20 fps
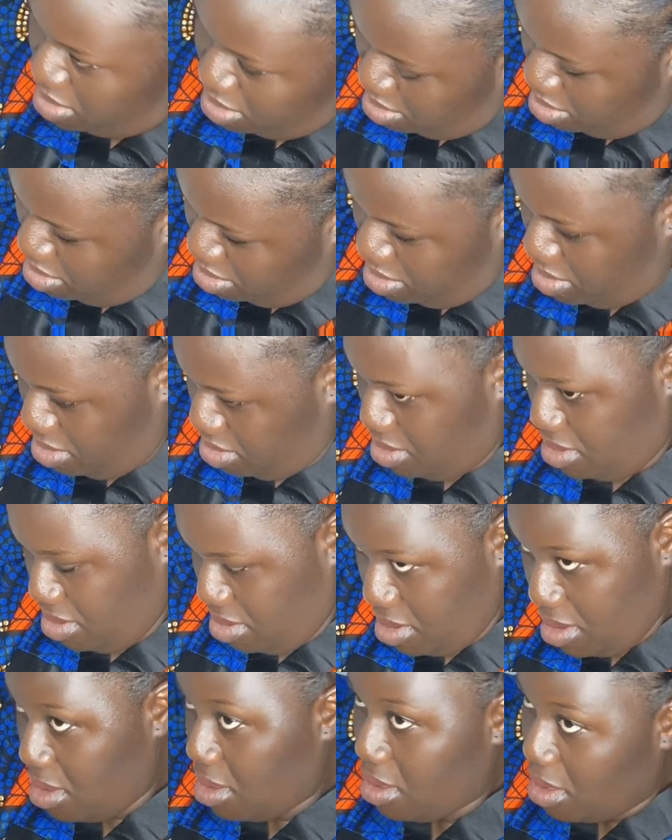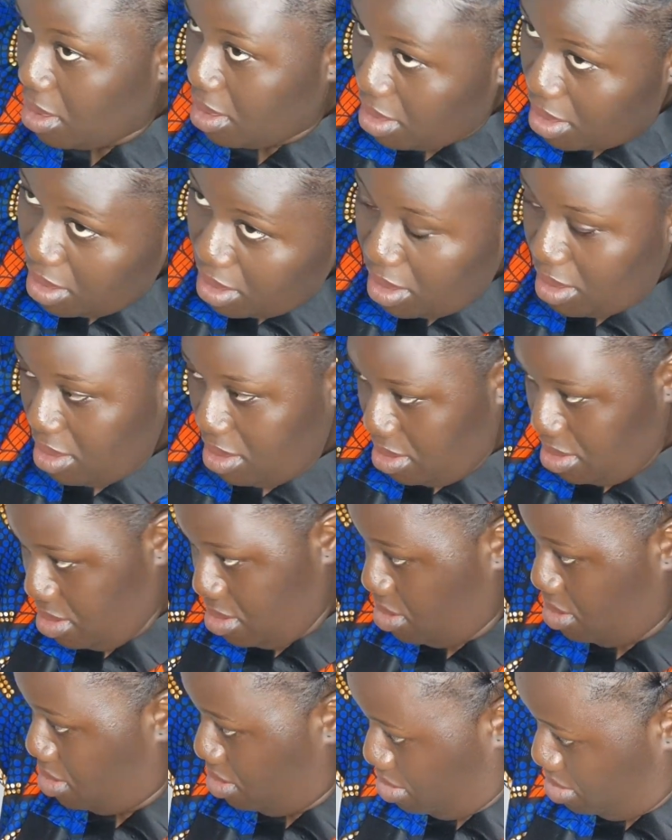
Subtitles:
and then secure it also